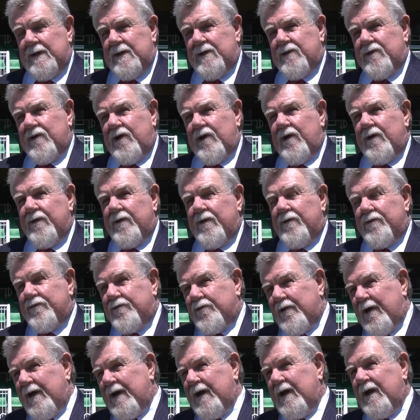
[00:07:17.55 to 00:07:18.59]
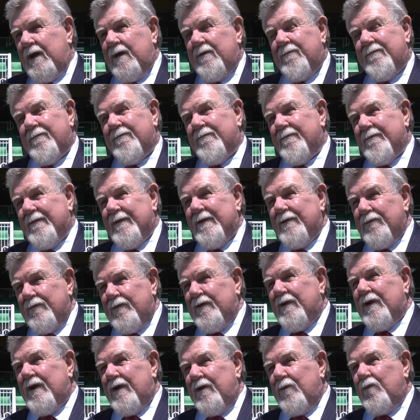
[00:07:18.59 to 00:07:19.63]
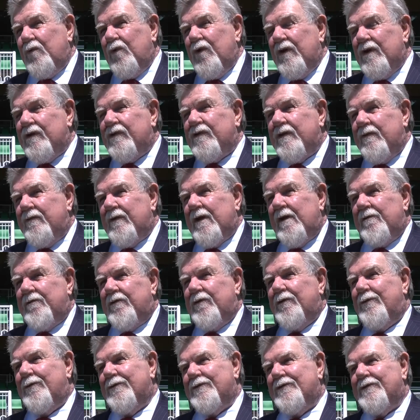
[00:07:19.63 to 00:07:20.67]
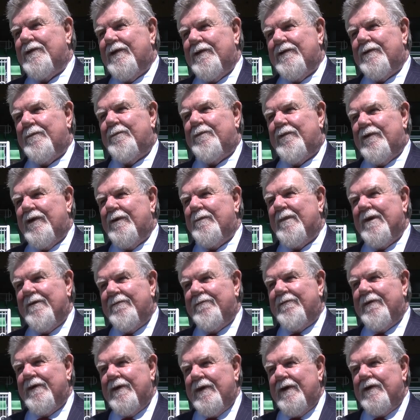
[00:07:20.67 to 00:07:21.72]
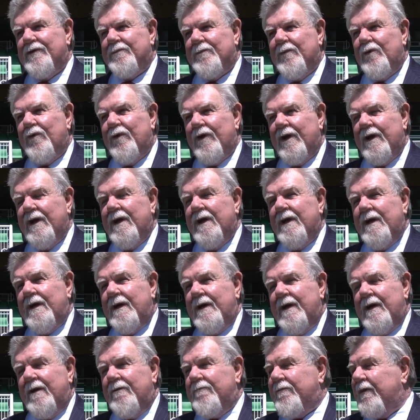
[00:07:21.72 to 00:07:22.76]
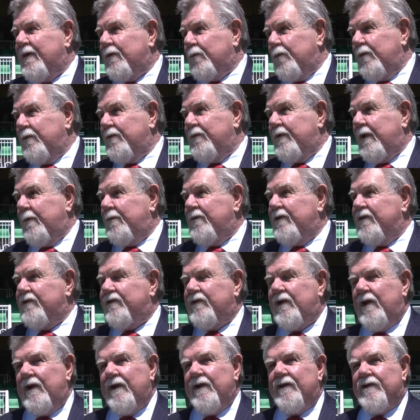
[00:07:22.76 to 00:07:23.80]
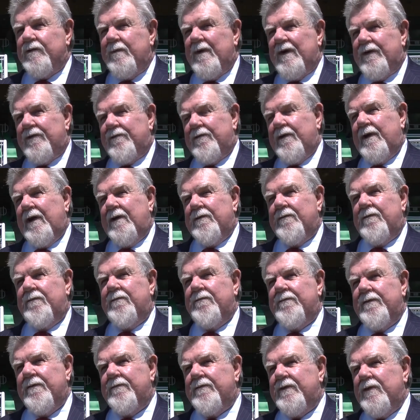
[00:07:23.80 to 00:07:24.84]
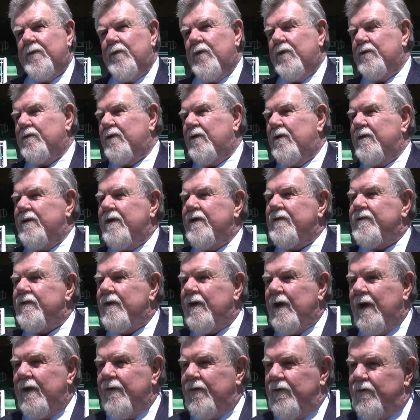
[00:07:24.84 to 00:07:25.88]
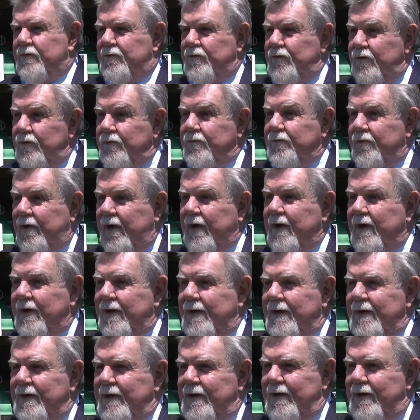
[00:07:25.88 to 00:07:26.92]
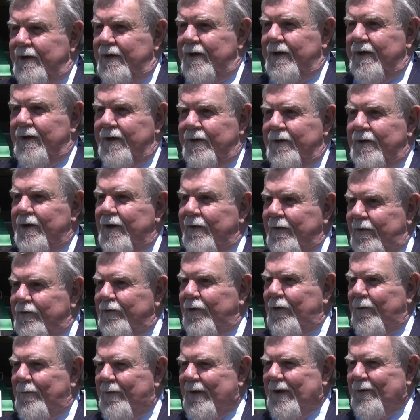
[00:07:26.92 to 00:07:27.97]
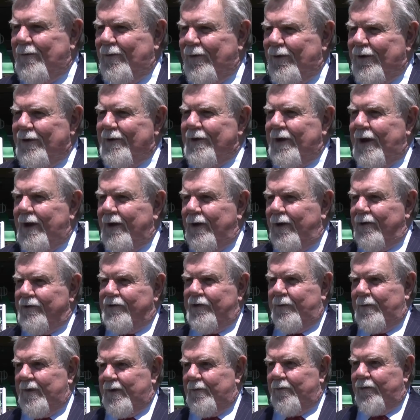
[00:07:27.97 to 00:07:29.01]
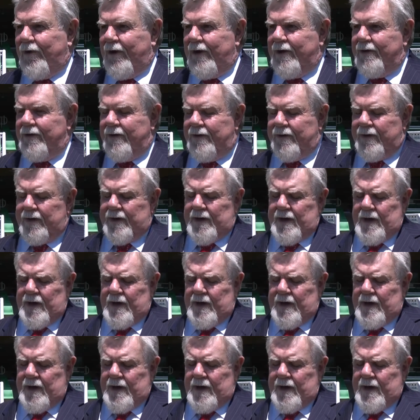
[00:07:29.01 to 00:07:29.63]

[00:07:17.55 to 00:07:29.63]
So in the training, you know, the work 700 horses here is a pretty big feat each morning. In fact, they were just telling us about 350 worked on it yesterday, this new track. You know, that's a big workload on something brand new.